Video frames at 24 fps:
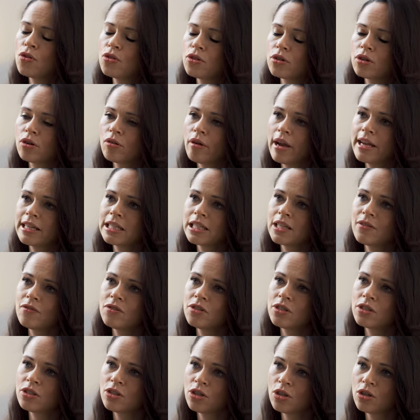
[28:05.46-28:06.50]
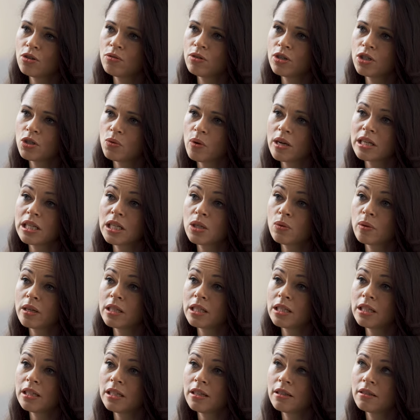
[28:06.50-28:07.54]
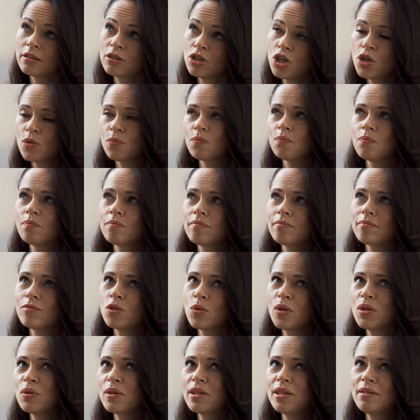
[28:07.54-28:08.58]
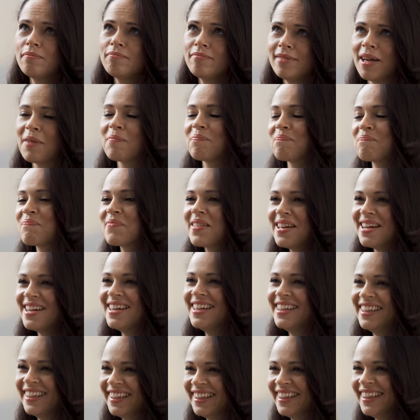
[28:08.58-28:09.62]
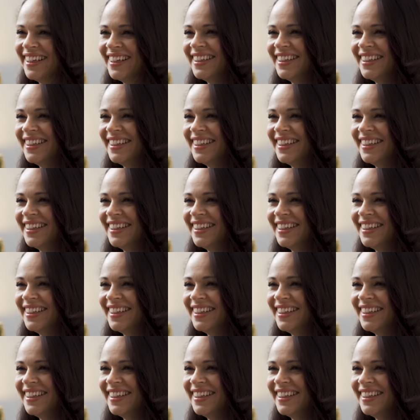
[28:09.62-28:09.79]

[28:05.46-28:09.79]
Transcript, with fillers: other creatives do in 2022 2020 yeah mm-hmm.